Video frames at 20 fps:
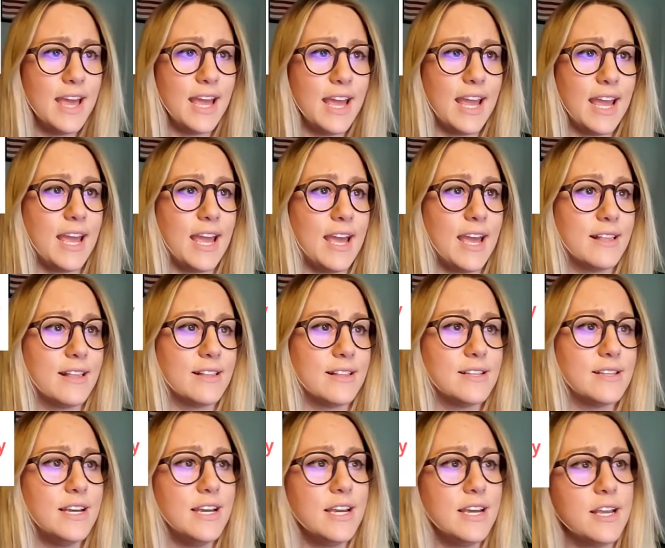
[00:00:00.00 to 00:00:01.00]
And,
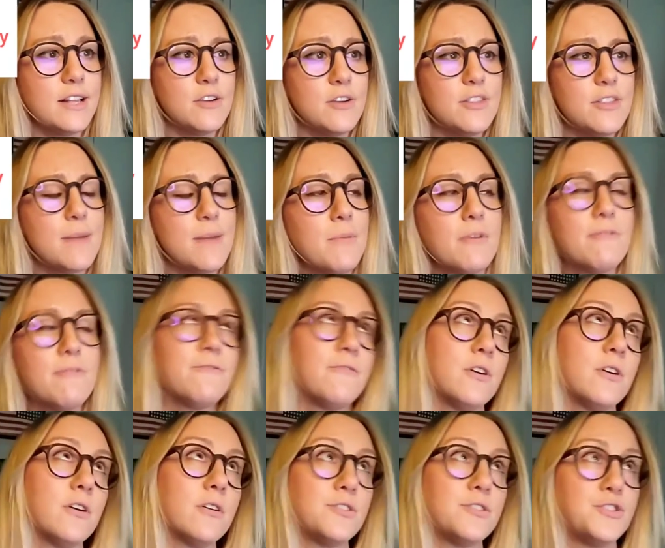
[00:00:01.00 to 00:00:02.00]
you know, they
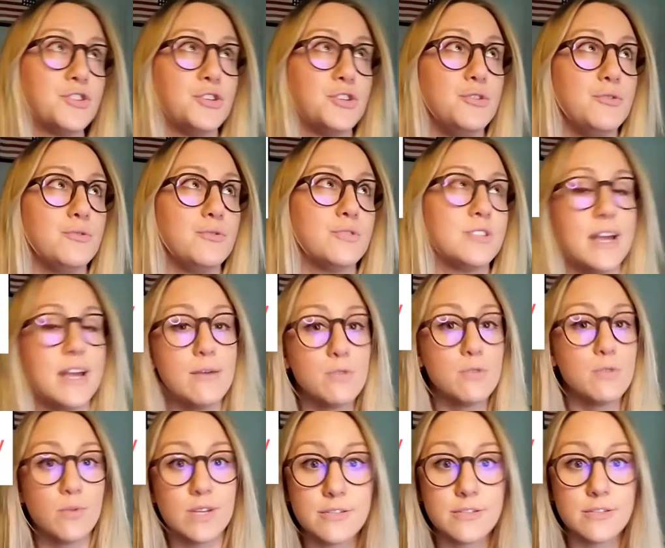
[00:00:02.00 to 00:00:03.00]
prefer to stay with
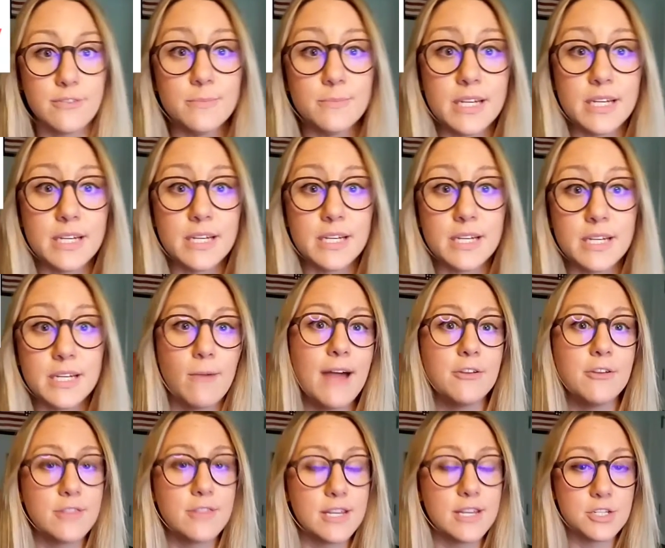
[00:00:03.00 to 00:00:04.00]
what's familiar
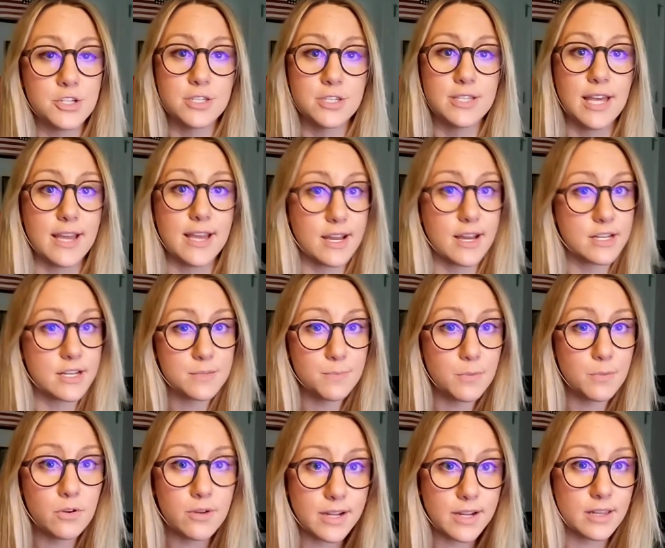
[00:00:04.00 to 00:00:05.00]
rather than just like
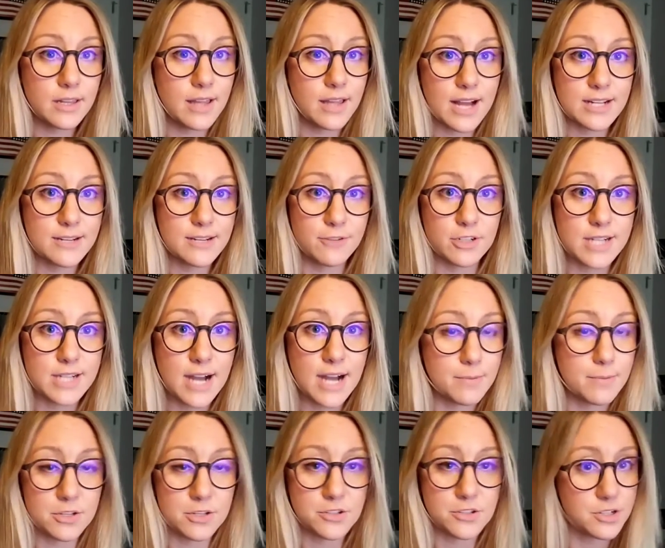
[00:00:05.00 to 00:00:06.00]
exploring a lot of different
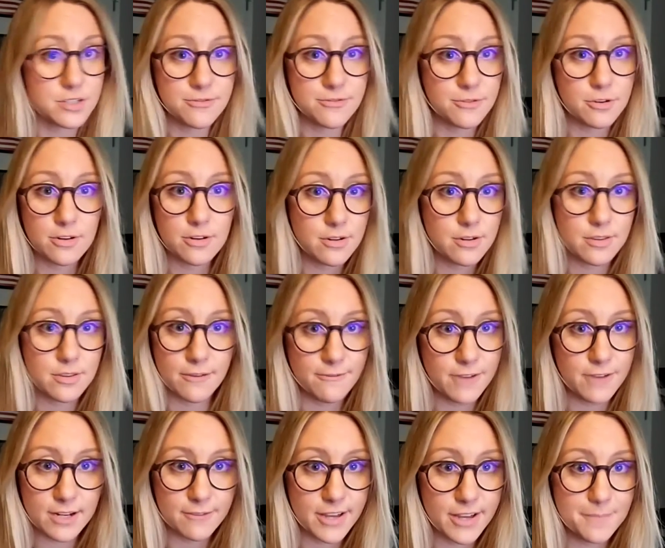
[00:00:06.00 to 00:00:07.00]
topics just for the
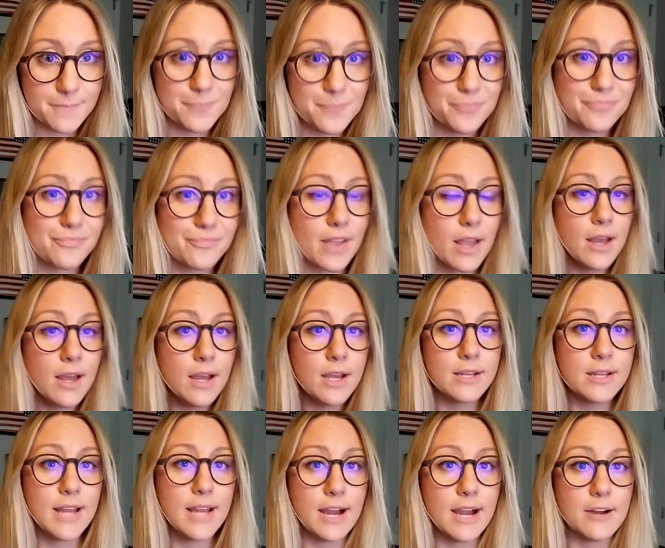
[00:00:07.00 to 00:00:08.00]
fun of it.
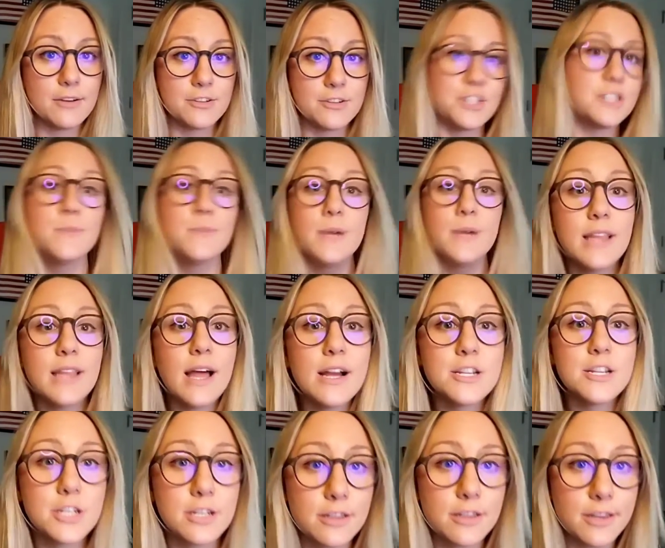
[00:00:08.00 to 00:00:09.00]
Now, just by
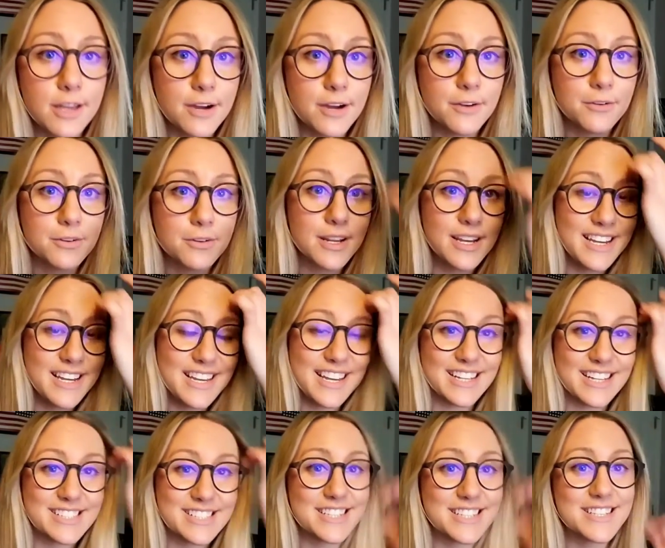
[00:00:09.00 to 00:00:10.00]
logic alone,
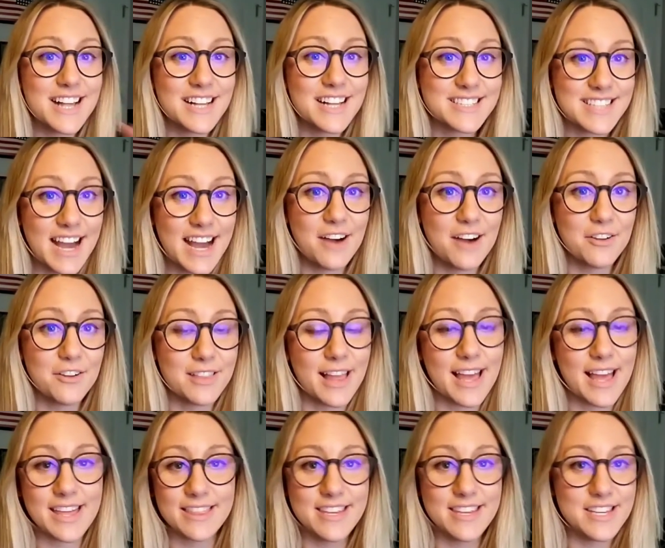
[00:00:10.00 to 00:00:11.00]
it does not sound
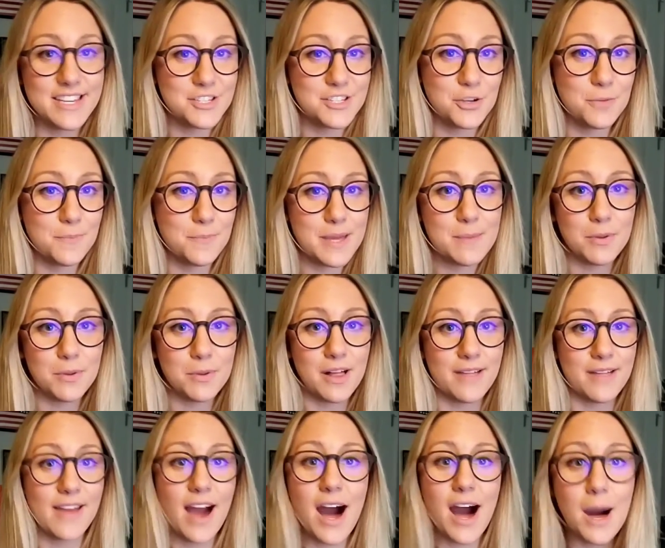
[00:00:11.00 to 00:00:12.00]
like these two people on
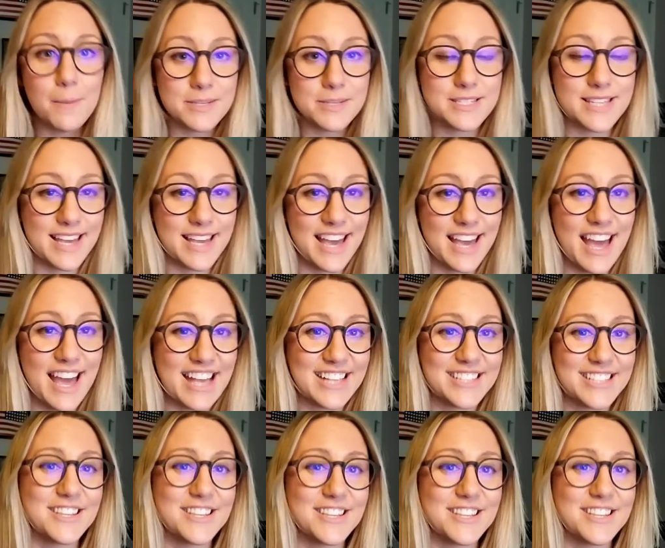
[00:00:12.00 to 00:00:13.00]
the opposite
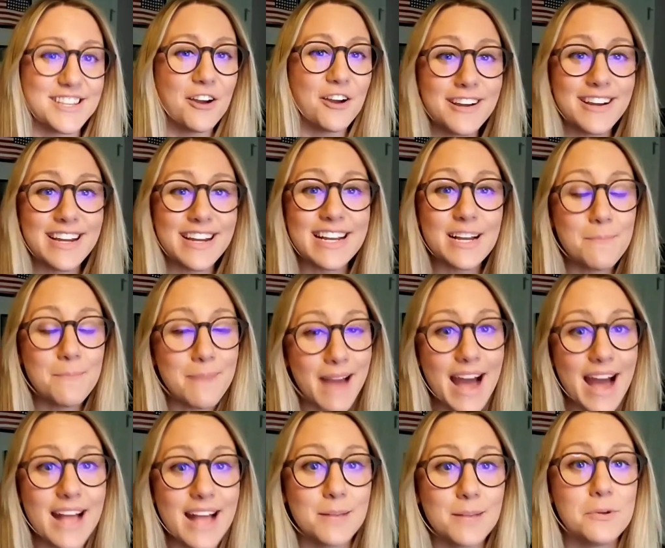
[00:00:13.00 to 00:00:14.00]
ends are very
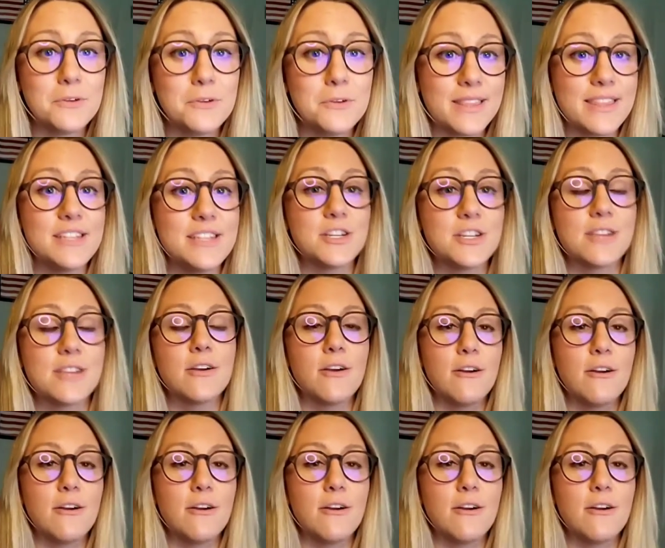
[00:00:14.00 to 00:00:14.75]
compatible with each other.